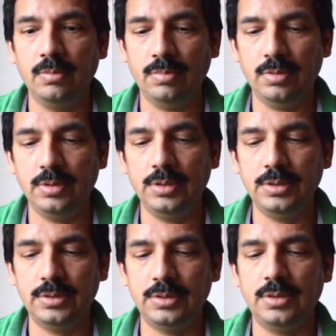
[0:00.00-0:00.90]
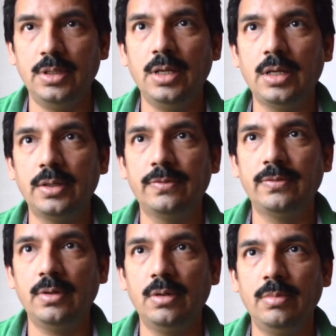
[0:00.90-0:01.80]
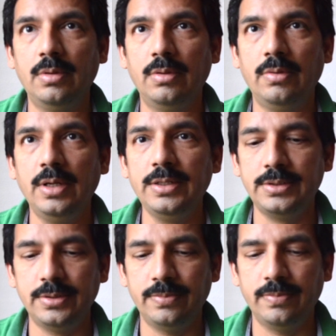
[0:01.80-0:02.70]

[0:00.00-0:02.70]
Please take some rest